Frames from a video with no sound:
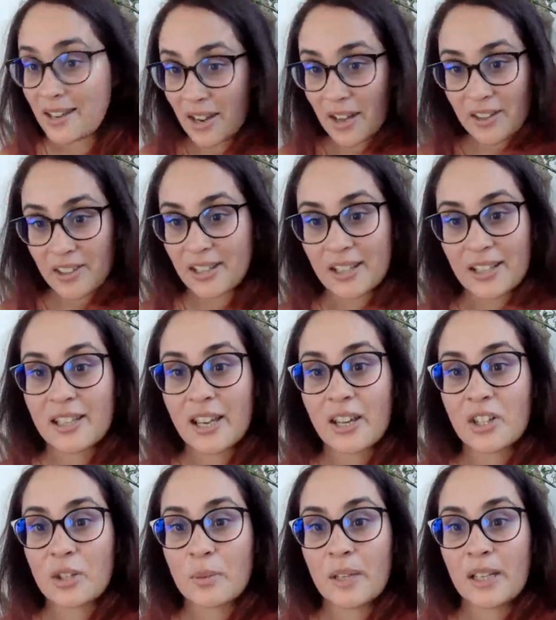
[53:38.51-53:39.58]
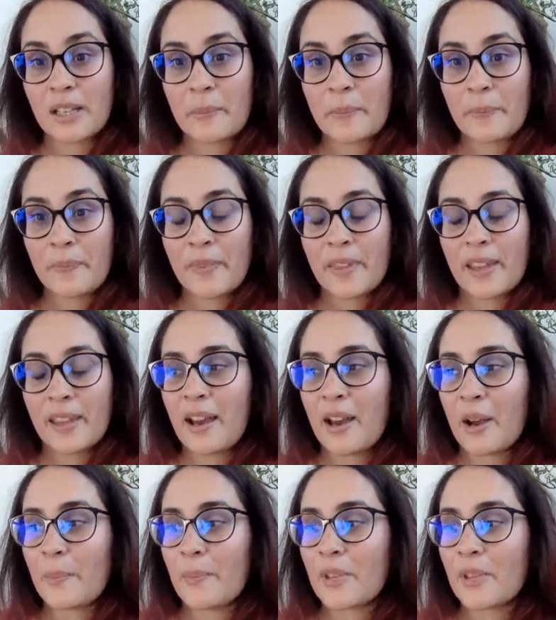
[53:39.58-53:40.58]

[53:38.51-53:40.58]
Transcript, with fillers: and nothing can touch me sure.